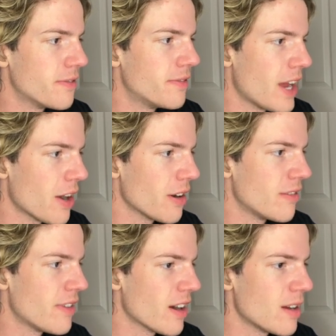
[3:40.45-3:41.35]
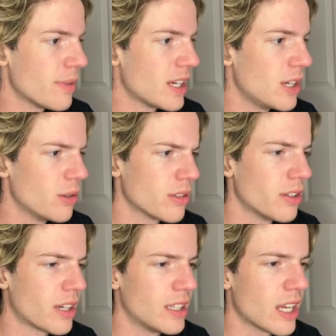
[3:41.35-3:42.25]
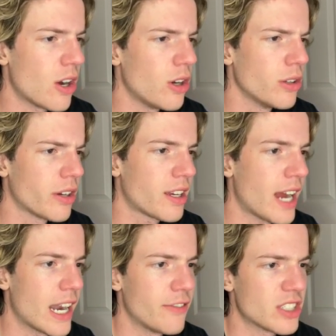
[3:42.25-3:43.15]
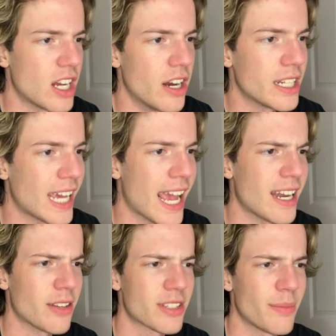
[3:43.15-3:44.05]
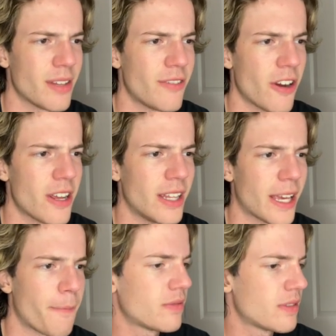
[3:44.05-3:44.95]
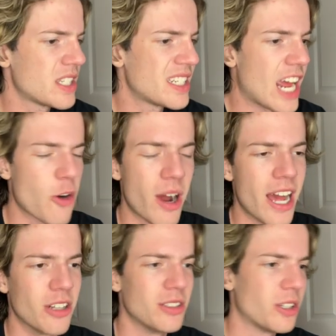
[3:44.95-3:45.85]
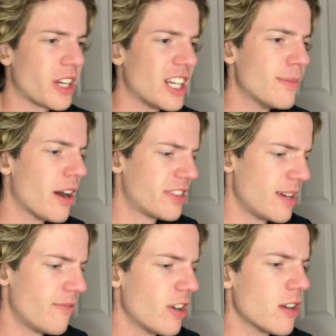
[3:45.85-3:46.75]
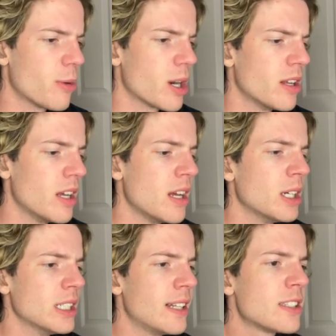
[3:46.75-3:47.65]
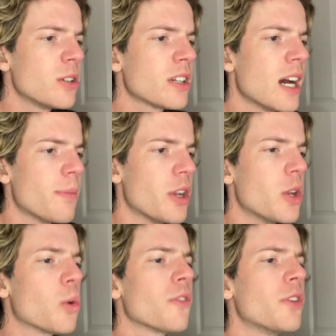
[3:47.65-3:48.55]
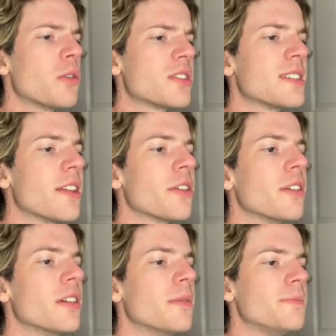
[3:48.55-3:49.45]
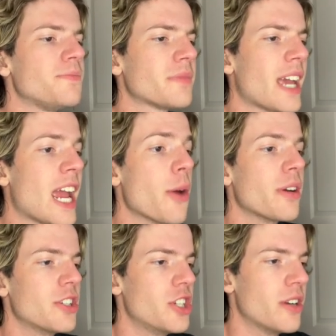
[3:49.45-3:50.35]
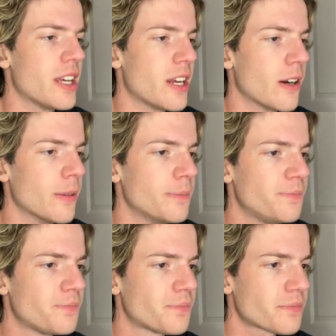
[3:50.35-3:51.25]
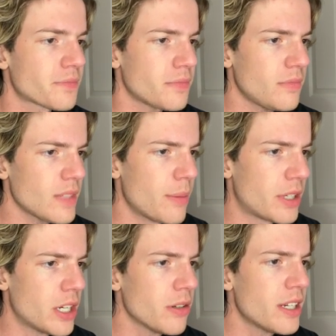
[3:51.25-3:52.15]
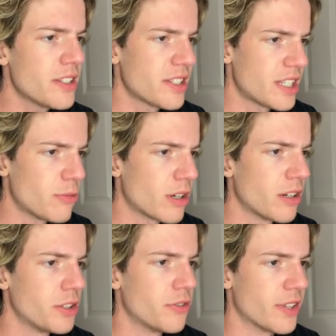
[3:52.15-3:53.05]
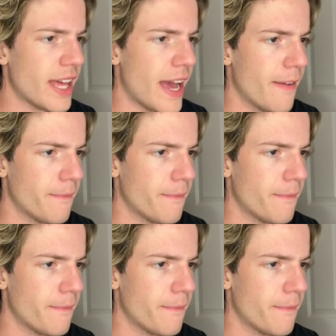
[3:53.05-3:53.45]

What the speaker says: very, very peculiar looking. They all look kind of just uncanny. There's something very, like, sterile looking about them. Very weird. Let's look up Norfolk Southern Heritage Unit here. I'm curious to see what it'll do for that.